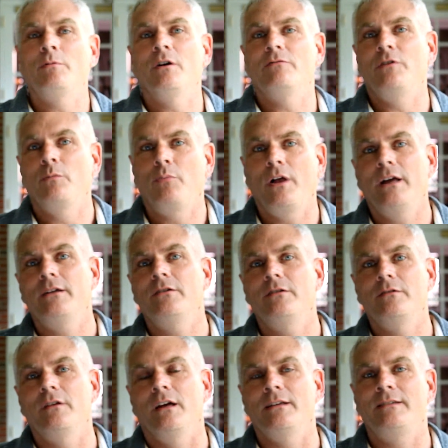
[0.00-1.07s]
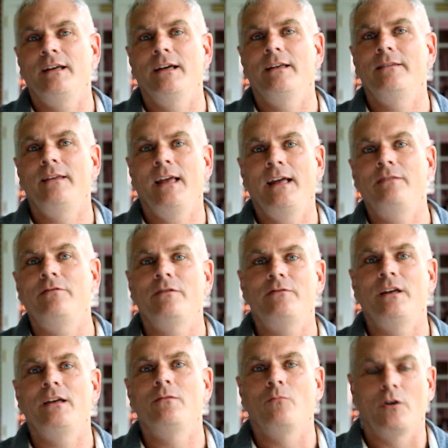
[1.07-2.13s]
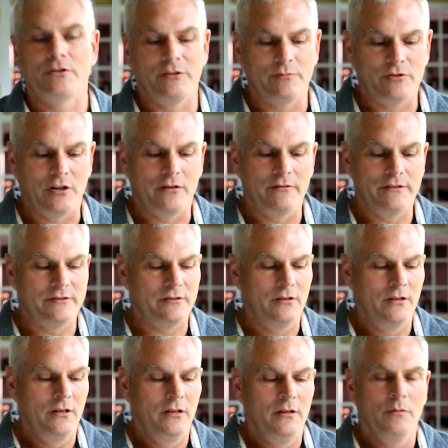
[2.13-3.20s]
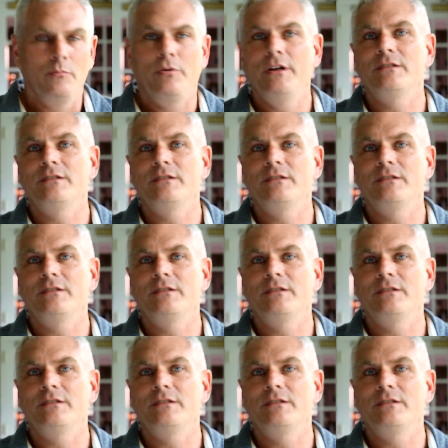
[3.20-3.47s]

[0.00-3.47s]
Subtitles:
Remember, if you plan to attend the 8:15 worship service,